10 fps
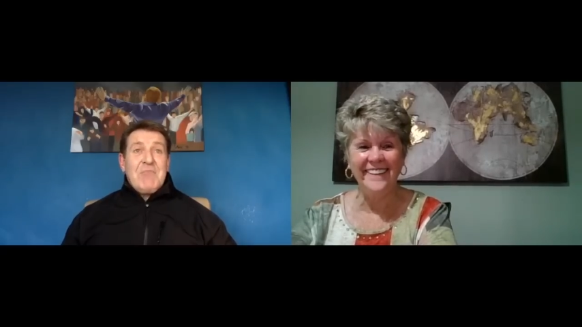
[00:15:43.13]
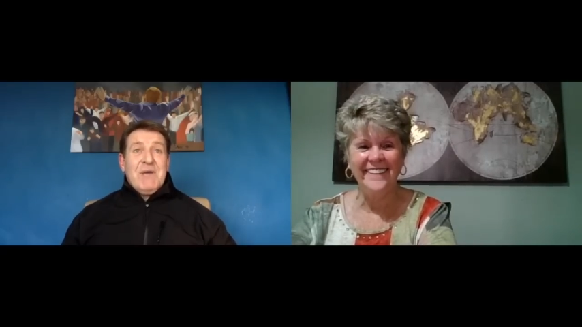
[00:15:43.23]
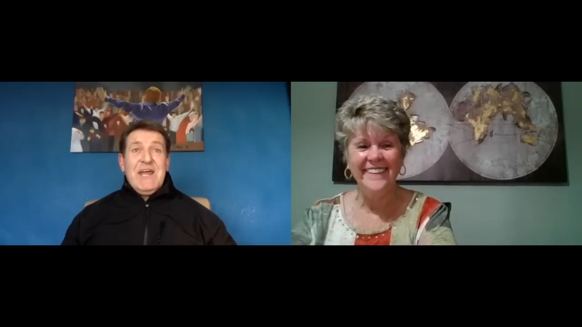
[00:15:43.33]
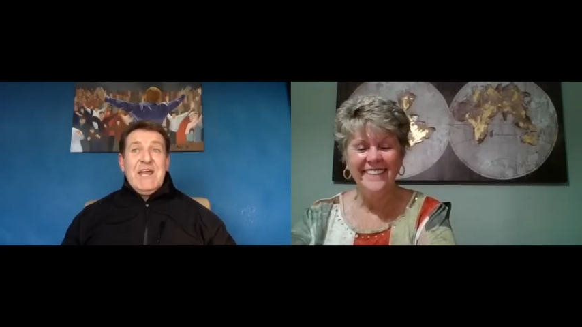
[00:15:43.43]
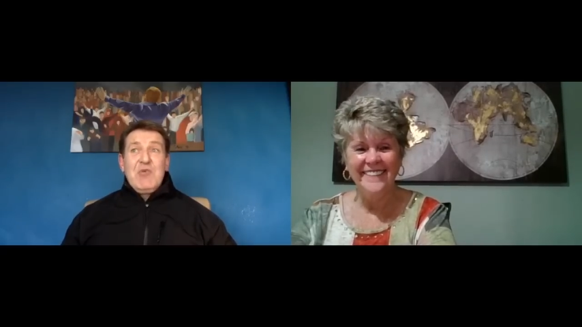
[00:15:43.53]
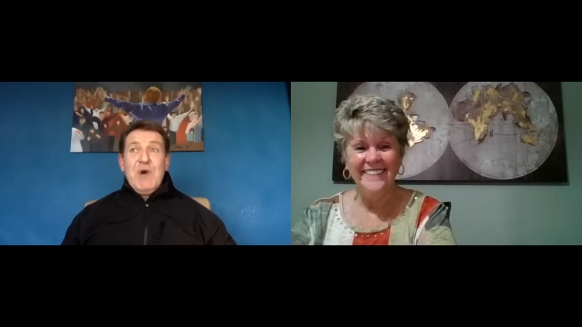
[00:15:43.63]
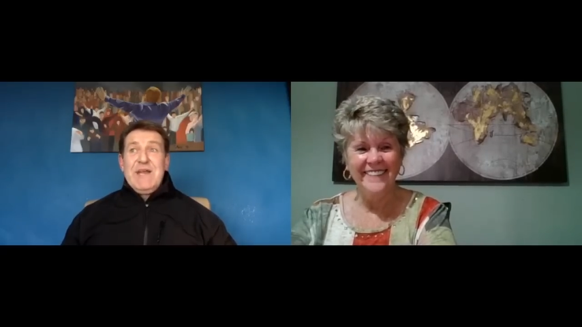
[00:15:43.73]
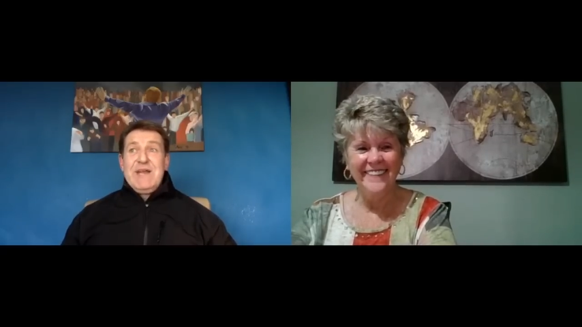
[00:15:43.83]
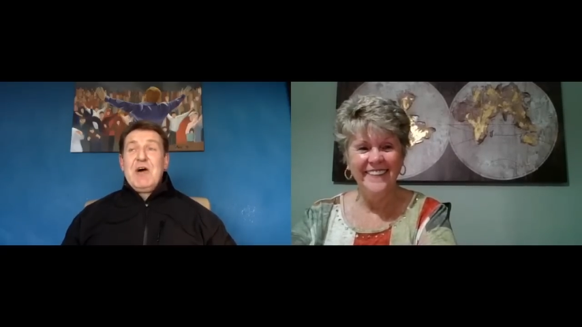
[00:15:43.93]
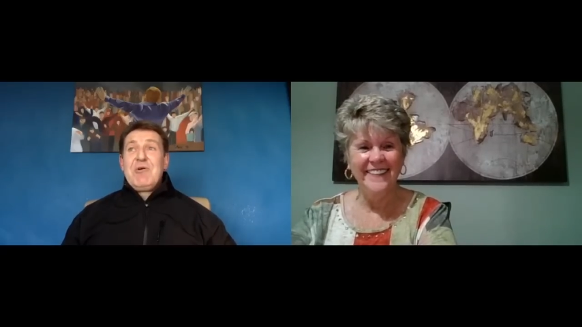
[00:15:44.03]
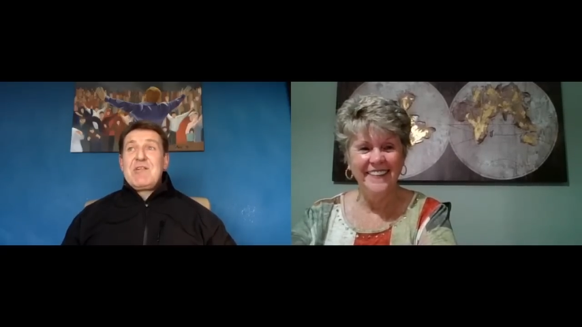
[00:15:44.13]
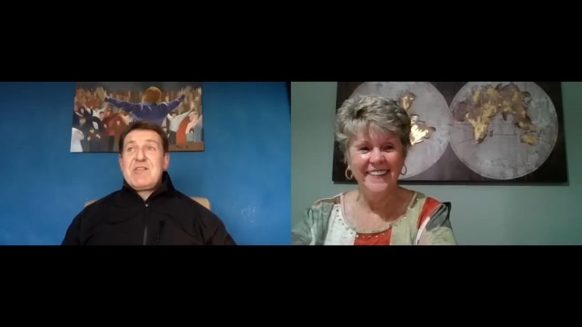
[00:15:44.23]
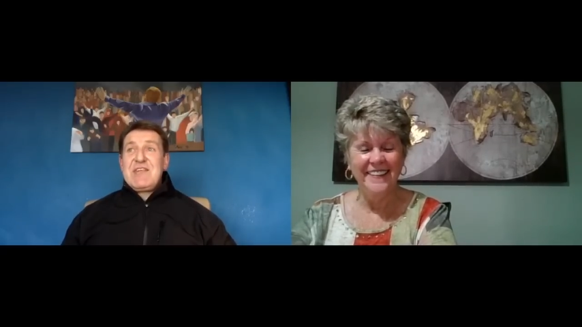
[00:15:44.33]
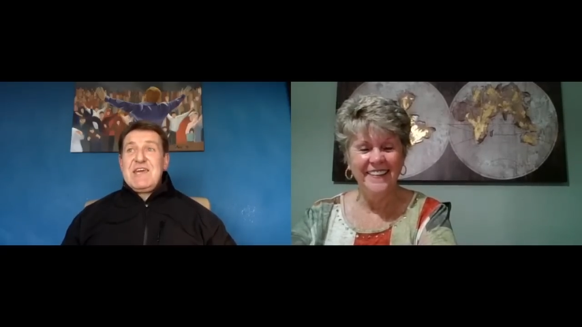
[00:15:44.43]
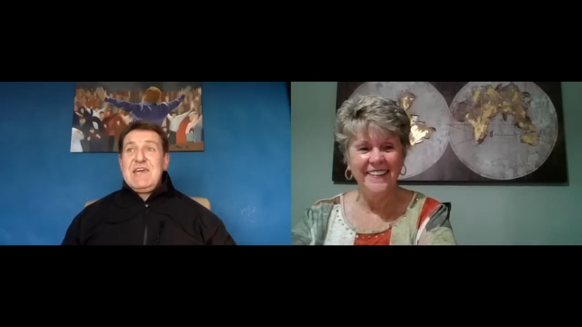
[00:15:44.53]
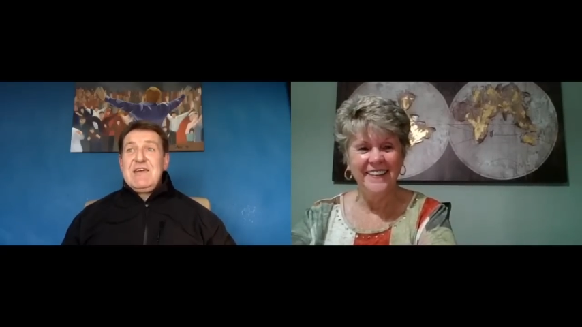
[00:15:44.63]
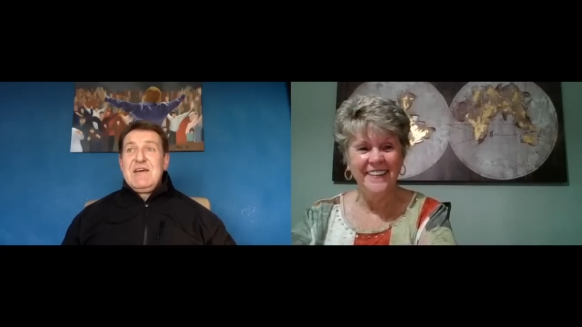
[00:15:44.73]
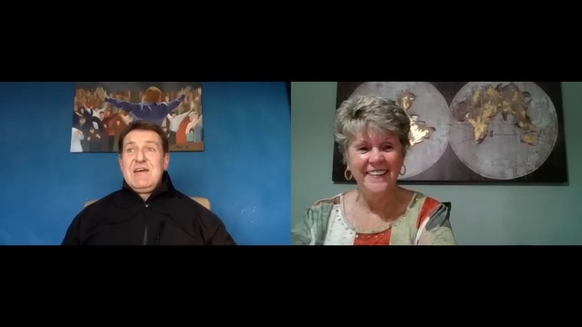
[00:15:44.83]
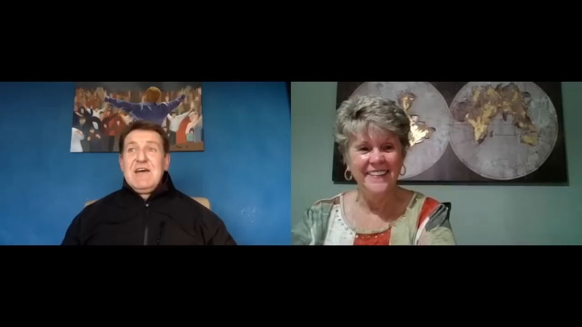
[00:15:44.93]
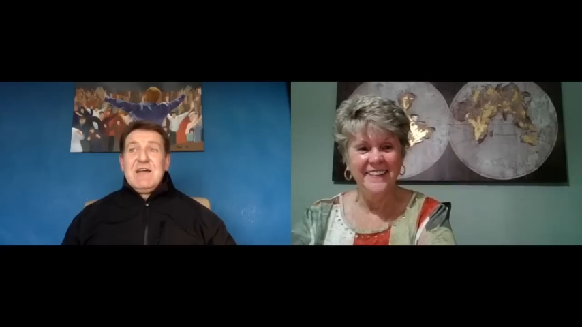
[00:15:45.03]
Speaker 1: but anyway, now I see.
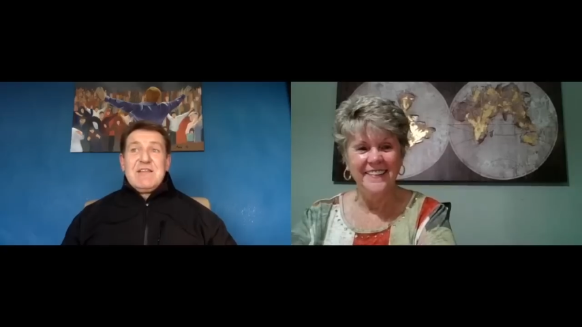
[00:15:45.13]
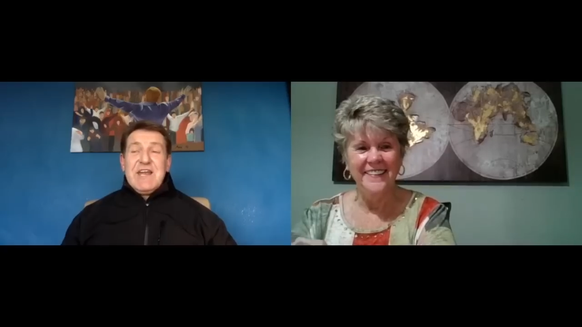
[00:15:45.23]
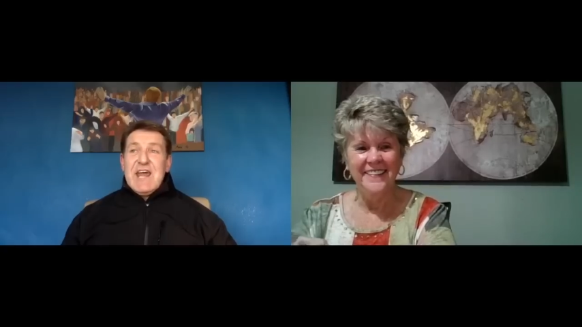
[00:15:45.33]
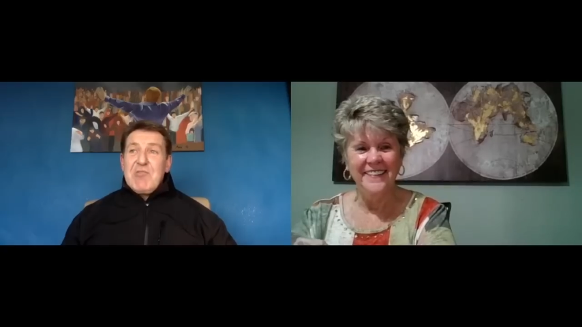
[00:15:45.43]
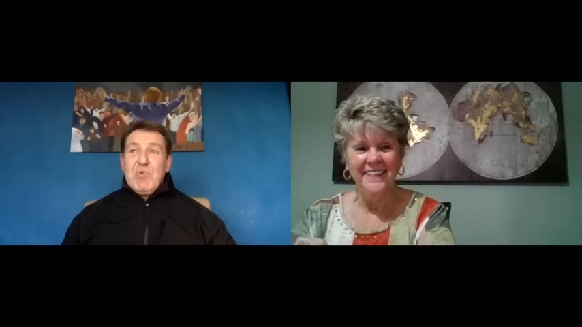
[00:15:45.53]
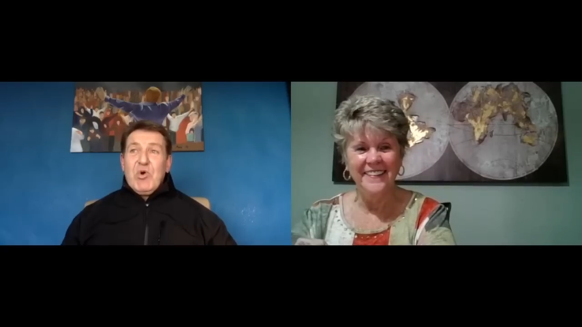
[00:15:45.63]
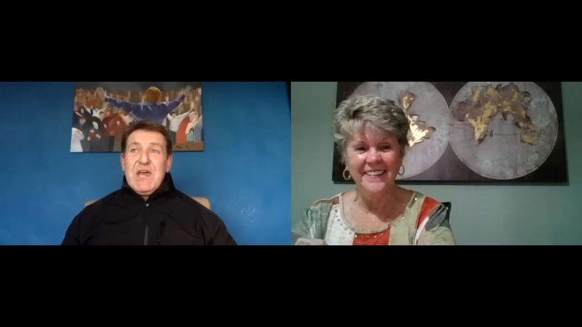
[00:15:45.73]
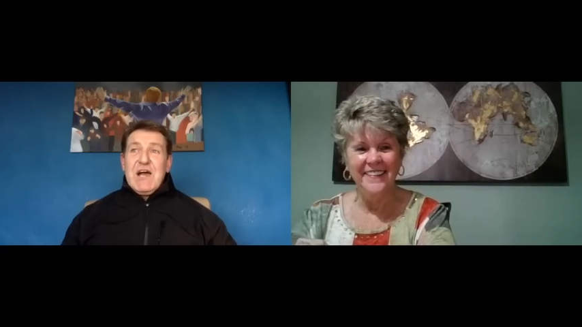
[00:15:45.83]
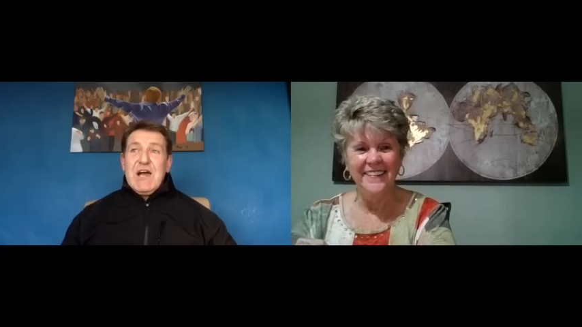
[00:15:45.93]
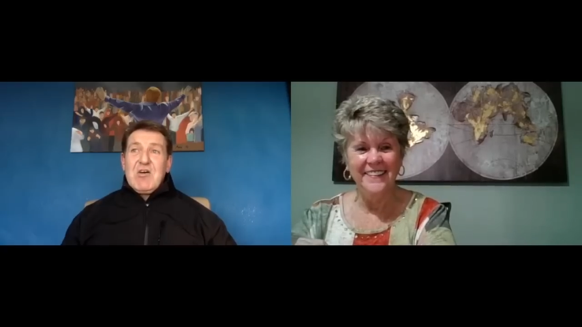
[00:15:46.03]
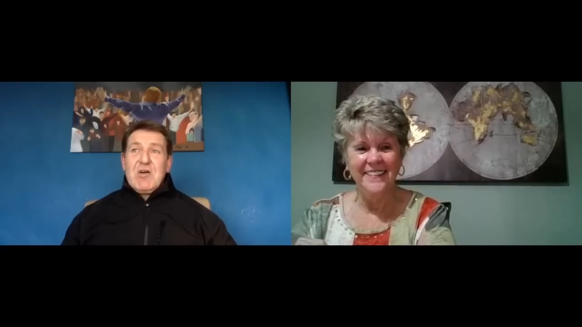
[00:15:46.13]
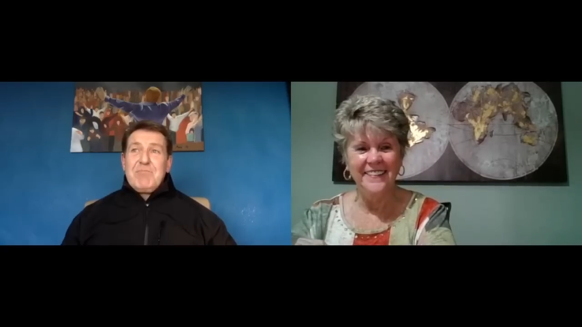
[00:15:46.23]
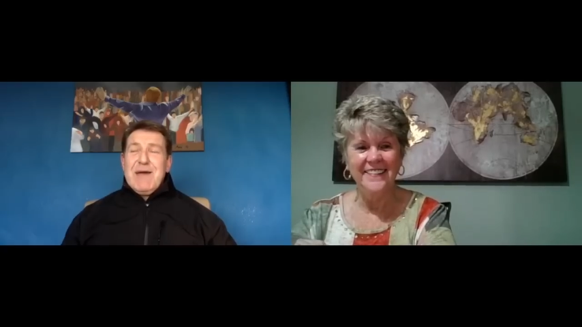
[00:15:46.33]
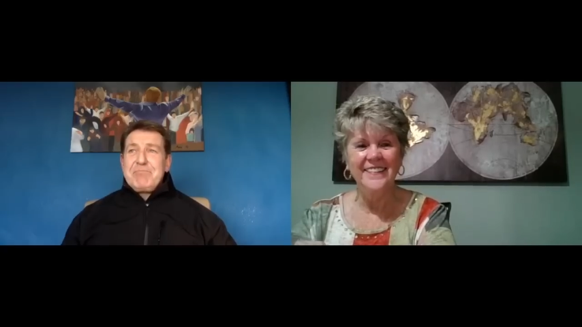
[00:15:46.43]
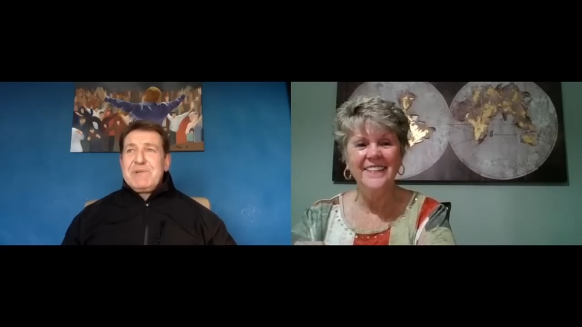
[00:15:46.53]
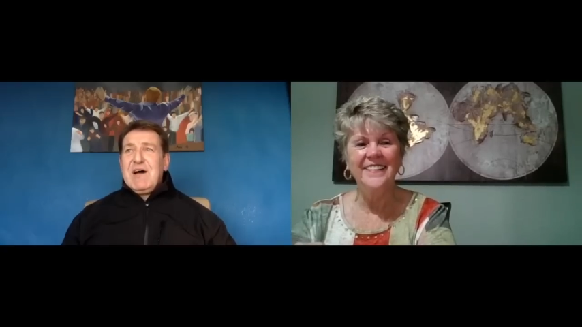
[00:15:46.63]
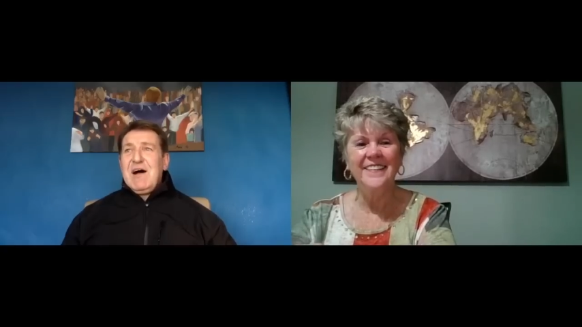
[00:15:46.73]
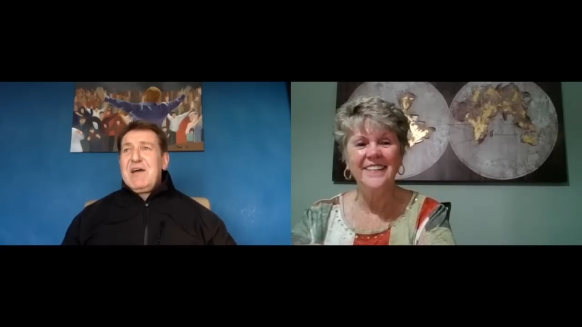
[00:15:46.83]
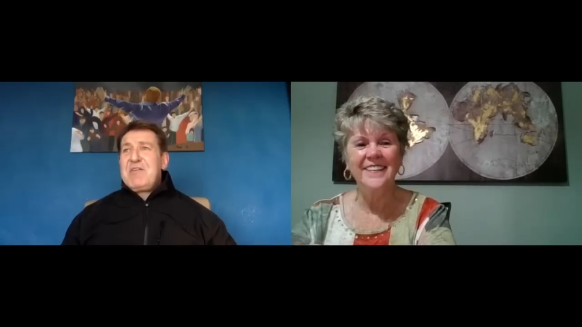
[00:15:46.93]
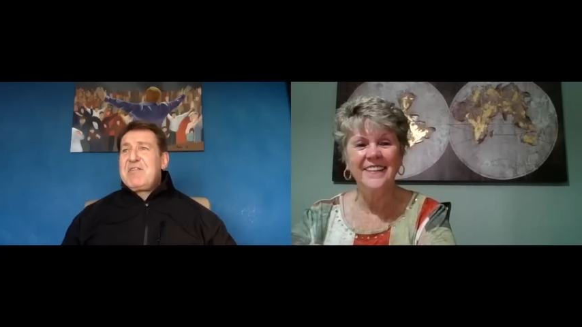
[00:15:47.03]
The next morning I got
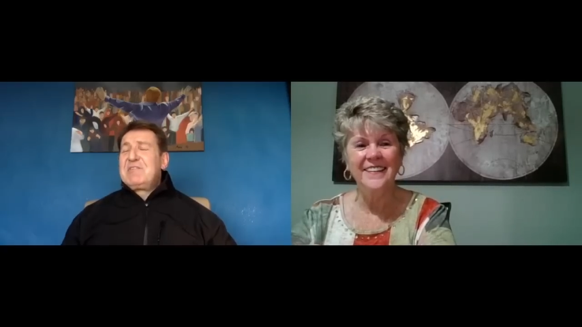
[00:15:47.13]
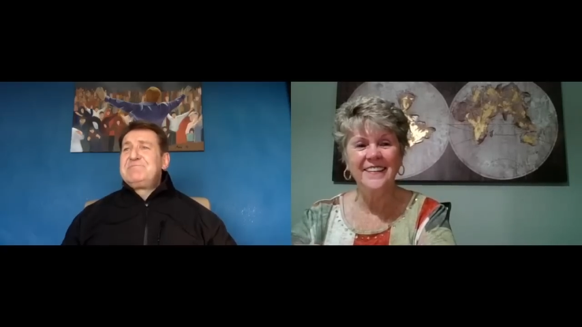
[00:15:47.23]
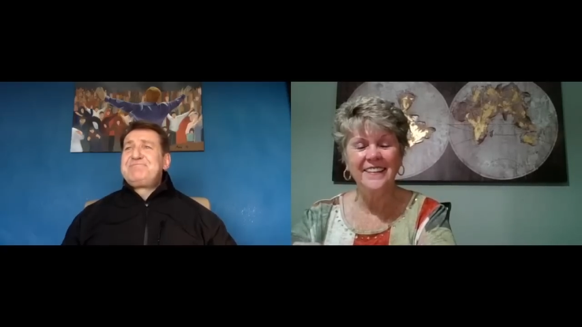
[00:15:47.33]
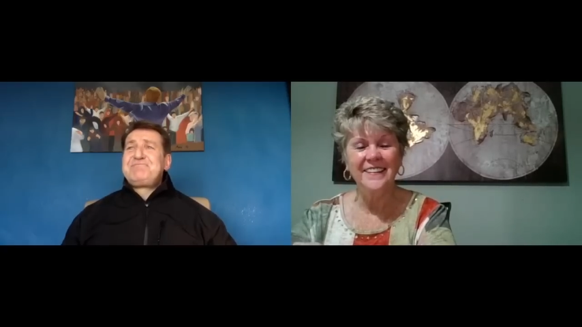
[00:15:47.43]
baptized.